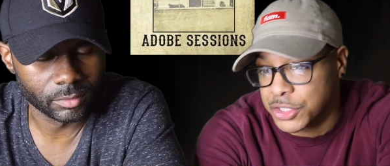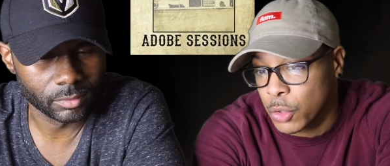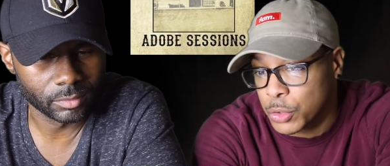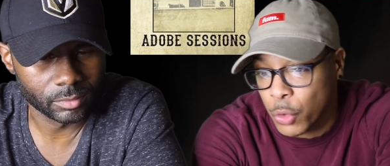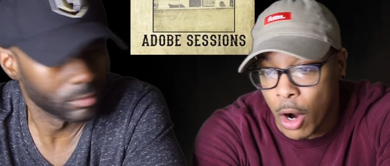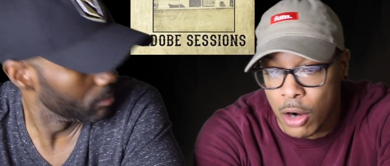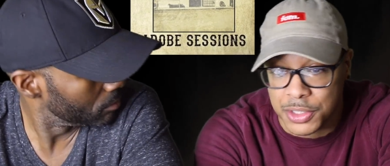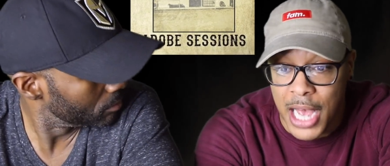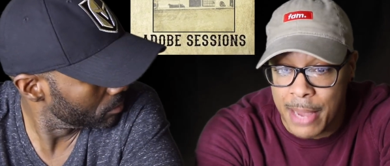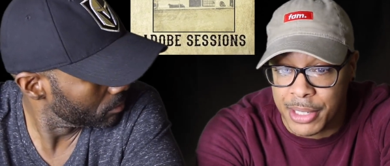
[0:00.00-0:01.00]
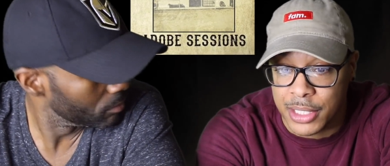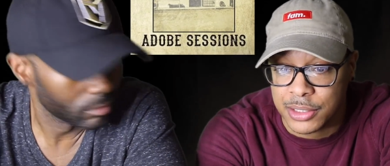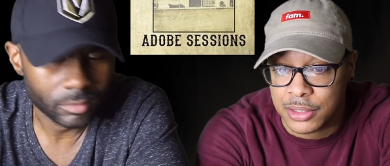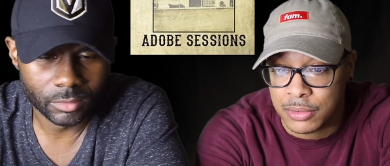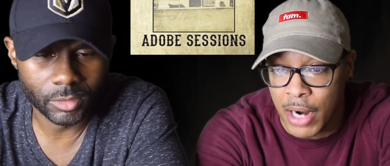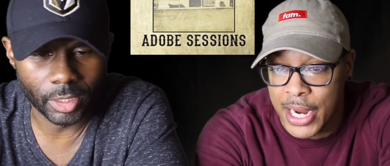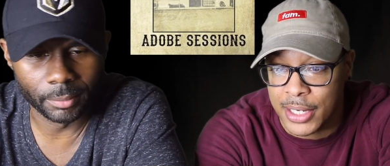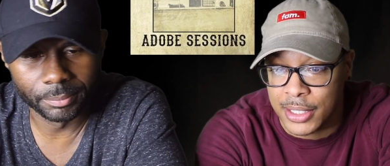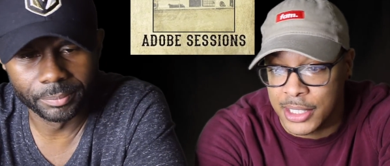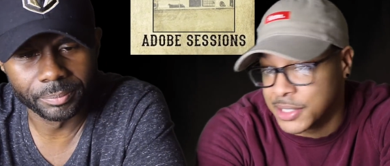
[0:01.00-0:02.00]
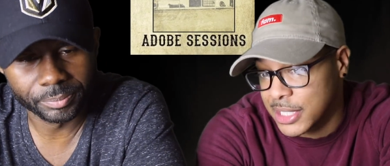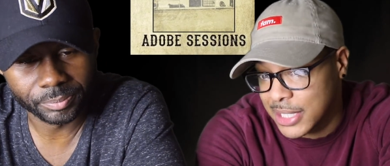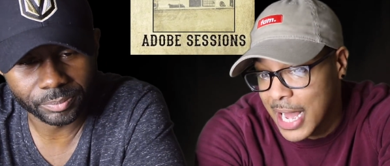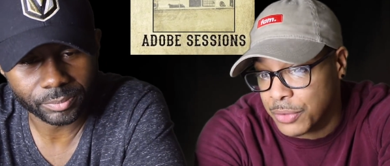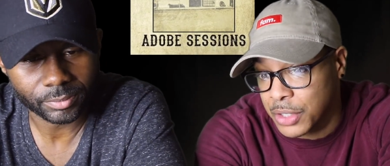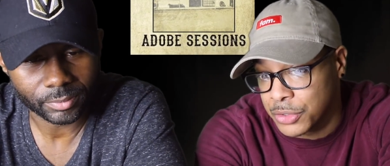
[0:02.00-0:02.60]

Speaker 1: he's going through a hard time in this, right? Yep. And he says loud